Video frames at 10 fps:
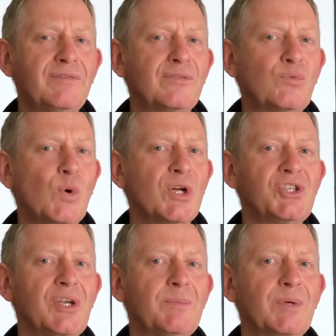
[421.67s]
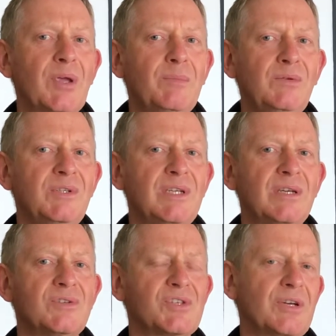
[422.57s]
of worship, community
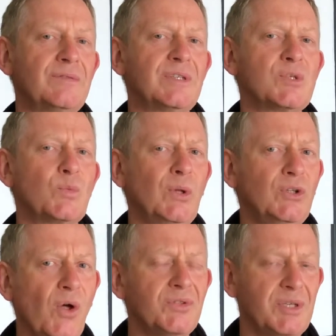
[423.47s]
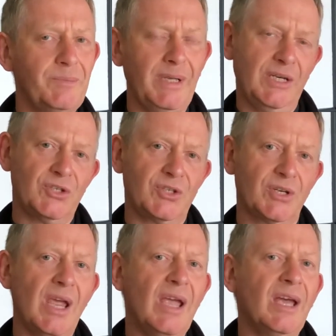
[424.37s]
and service will not diminish,
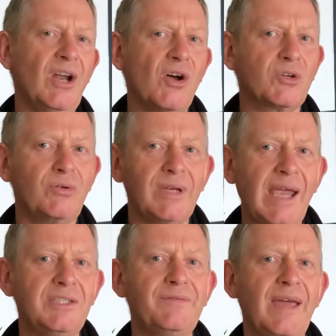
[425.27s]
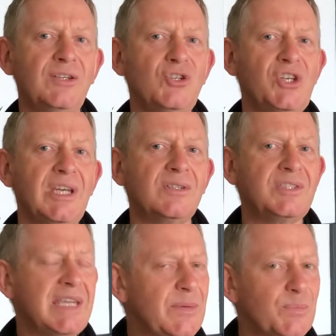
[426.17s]
and our creative energy and
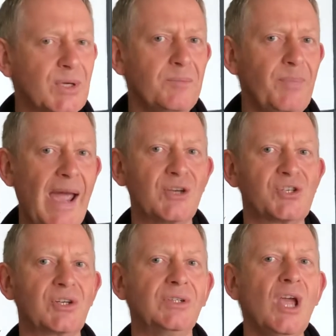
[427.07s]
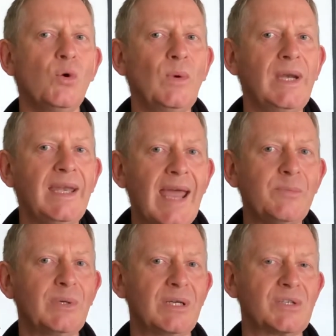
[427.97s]
deep compassion will
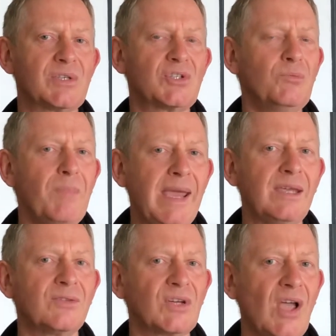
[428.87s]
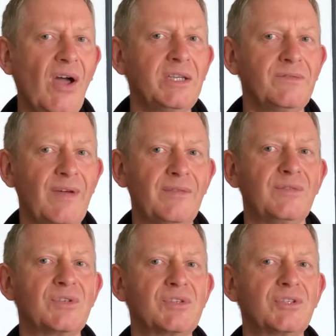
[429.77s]
enable us to make the kind of
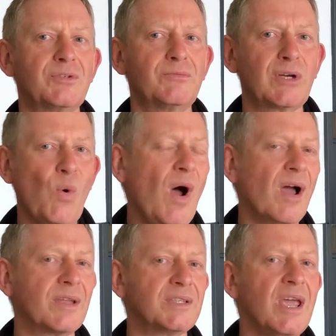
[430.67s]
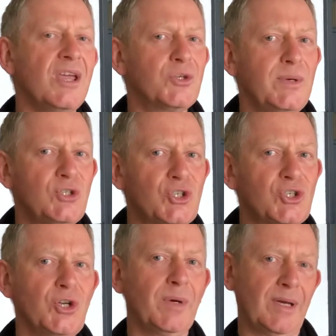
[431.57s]
efforts that are required to
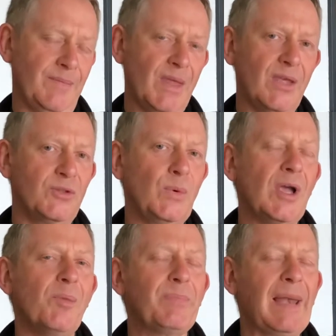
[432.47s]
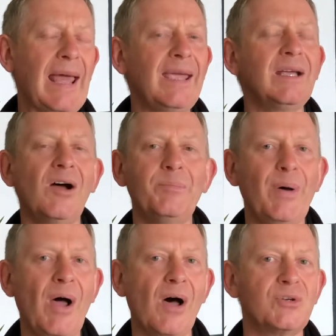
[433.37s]
ensure that we are playing our
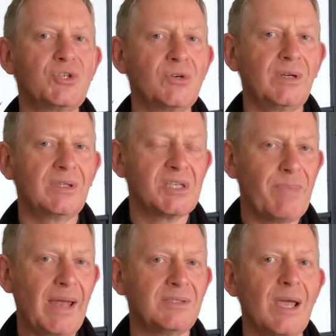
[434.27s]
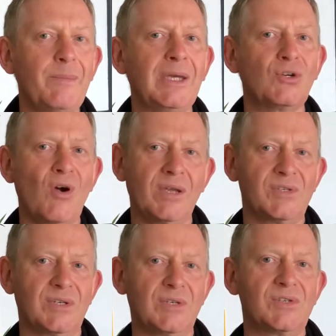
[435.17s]
part during this pandemic
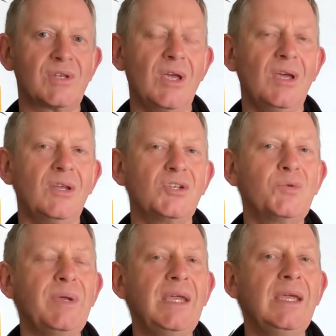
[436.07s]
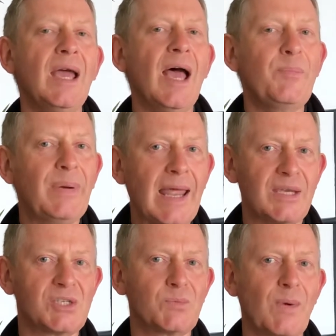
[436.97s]
crisis, to be a
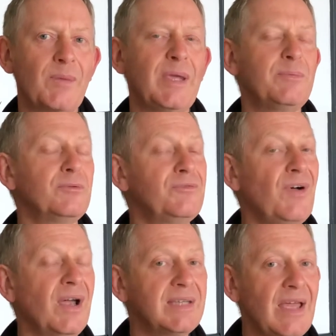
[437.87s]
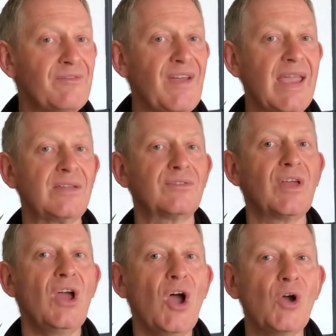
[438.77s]
place where people find faith,
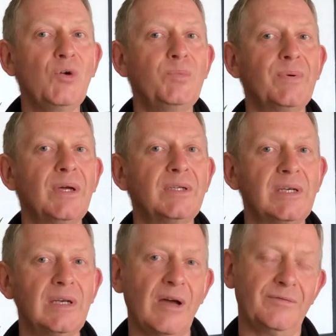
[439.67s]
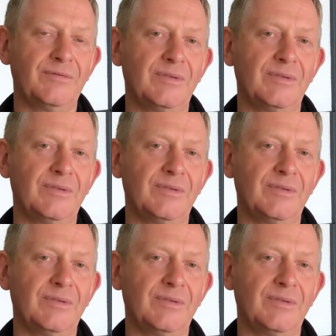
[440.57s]
hope and love.